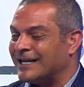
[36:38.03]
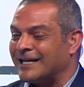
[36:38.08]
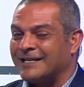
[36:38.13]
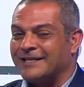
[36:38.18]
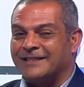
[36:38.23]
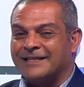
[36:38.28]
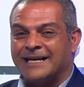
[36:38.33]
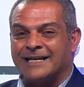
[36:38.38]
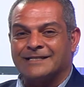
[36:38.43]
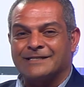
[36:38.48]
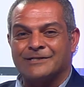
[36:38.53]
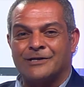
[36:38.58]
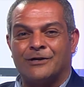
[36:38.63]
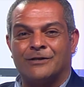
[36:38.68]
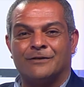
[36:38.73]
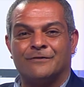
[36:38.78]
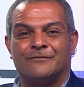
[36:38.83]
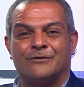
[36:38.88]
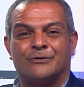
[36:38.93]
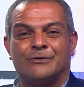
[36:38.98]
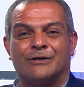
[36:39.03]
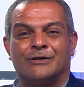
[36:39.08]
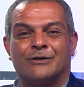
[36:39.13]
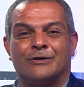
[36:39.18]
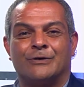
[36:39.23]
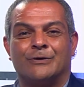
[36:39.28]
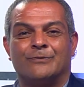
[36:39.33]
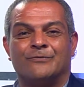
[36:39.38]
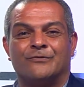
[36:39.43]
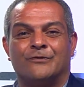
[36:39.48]
And thanks all of you at
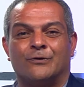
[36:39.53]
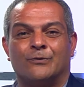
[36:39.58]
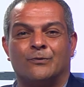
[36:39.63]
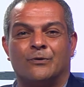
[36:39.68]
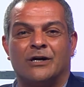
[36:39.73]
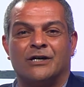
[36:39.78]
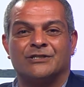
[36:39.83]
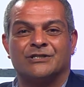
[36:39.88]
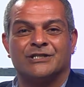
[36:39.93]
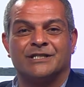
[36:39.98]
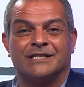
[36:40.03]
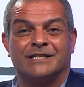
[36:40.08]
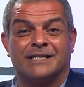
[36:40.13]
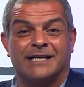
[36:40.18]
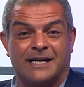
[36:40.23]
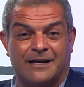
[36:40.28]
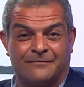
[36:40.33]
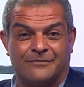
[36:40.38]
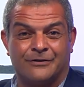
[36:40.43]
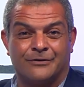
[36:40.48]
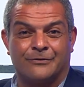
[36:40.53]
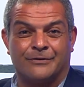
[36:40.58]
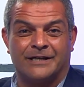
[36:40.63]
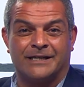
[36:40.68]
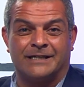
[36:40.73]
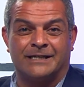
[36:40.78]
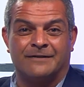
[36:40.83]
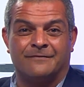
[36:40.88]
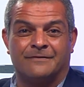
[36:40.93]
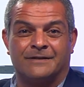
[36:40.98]
home for watching. Have a
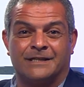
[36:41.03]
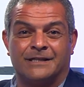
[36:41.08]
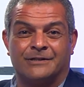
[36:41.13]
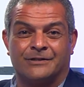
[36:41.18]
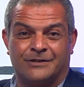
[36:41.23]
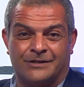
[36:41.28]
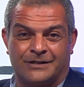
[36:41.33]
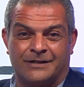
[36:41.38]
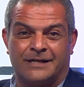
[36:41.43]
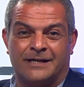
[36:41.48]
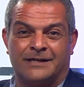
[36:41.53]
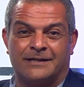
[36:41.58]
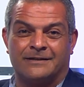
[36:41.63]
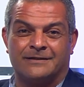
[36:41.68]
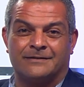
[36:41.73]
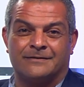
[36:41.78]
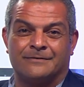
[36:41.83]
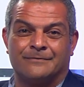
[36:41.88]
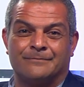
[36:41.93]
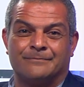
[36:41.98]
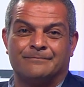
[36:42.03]
great evening. Good night.